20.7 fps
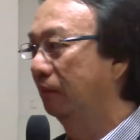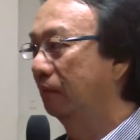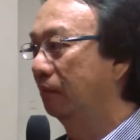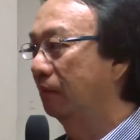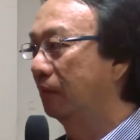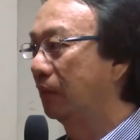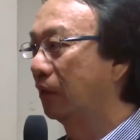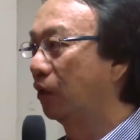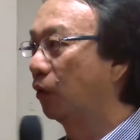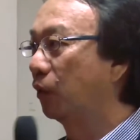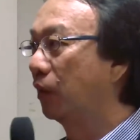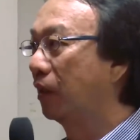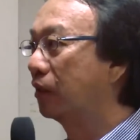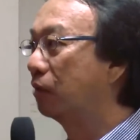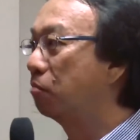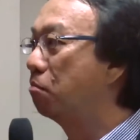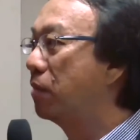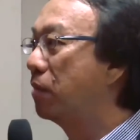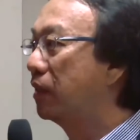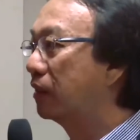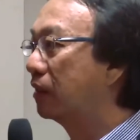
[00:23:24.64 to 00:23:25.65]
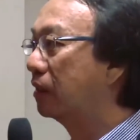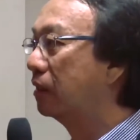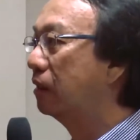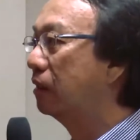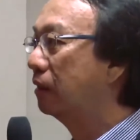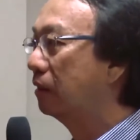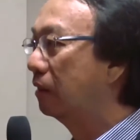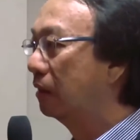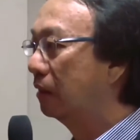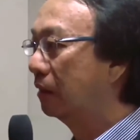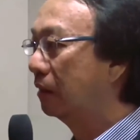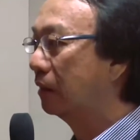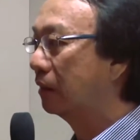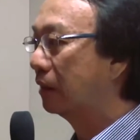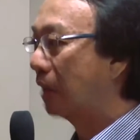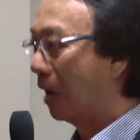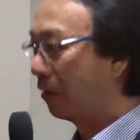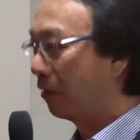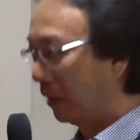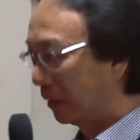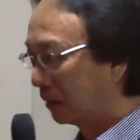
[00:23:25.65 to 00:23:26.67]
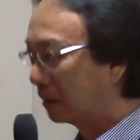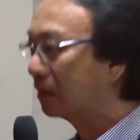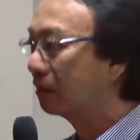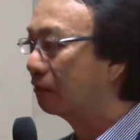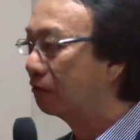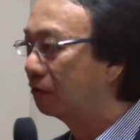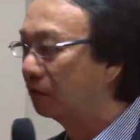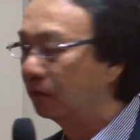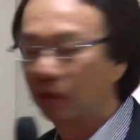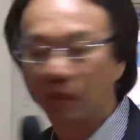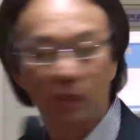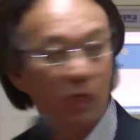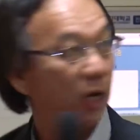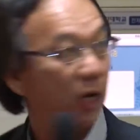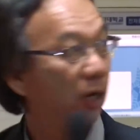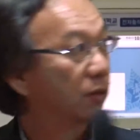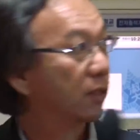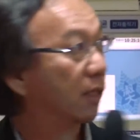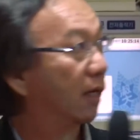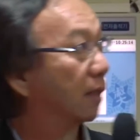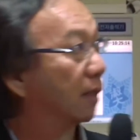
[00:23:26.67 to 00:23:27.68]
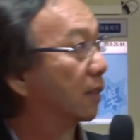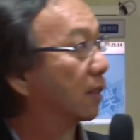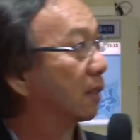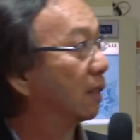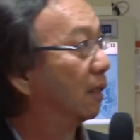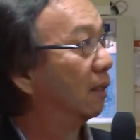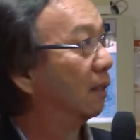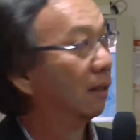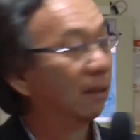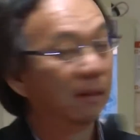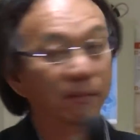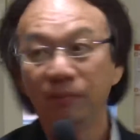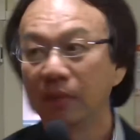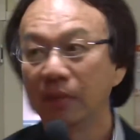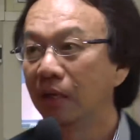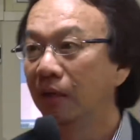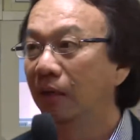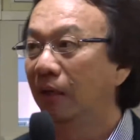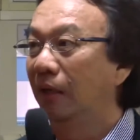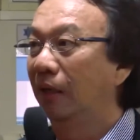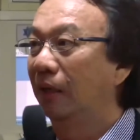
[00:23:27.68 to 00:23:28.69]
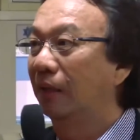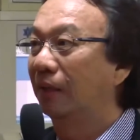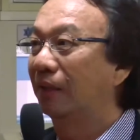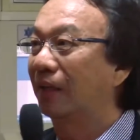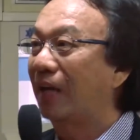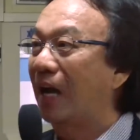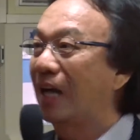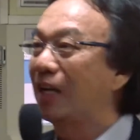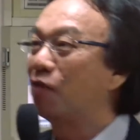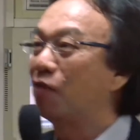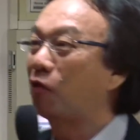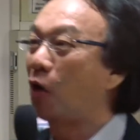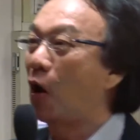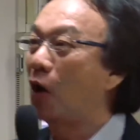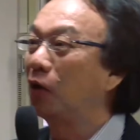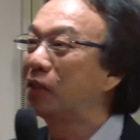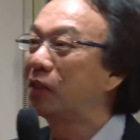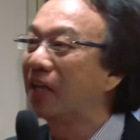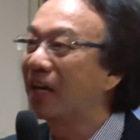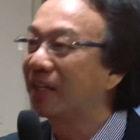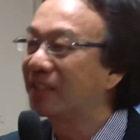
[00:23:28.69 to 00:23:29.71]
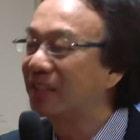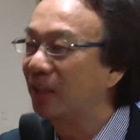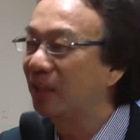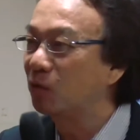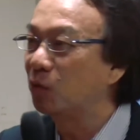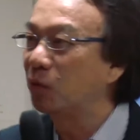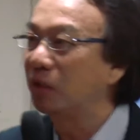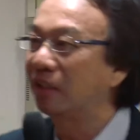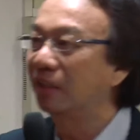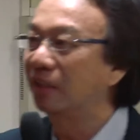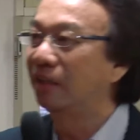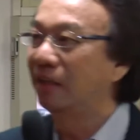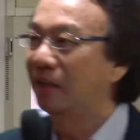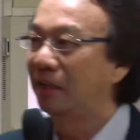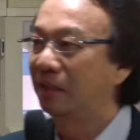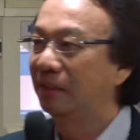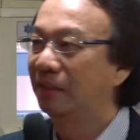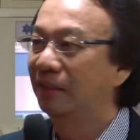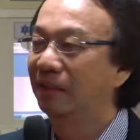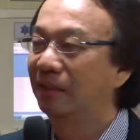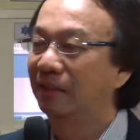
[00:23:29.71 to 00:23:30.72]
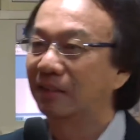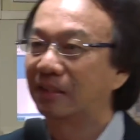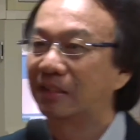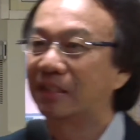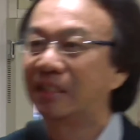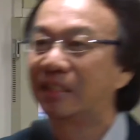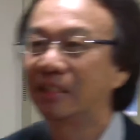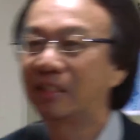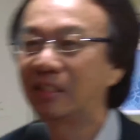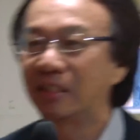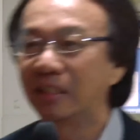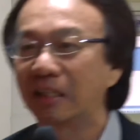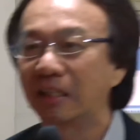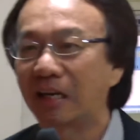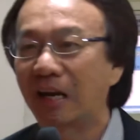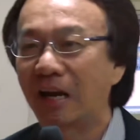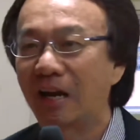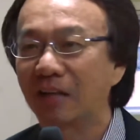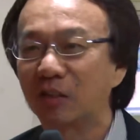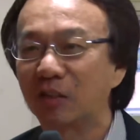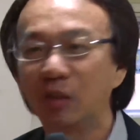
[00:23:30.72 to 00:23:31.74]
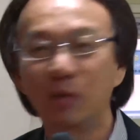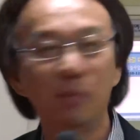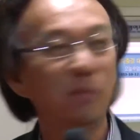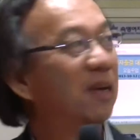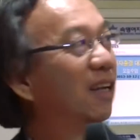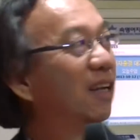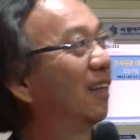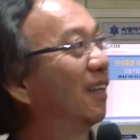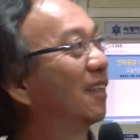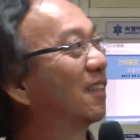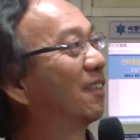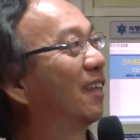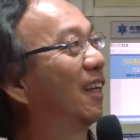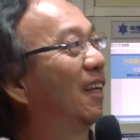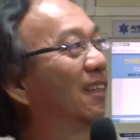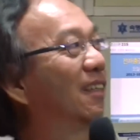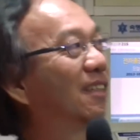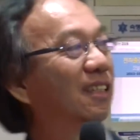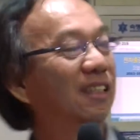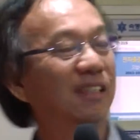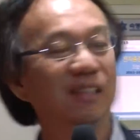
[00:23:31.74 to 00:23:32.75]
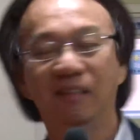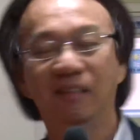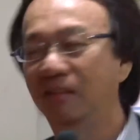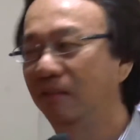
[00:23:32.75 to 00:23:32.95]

known as misdirective context. The kind of context that we teach in the classroom is this.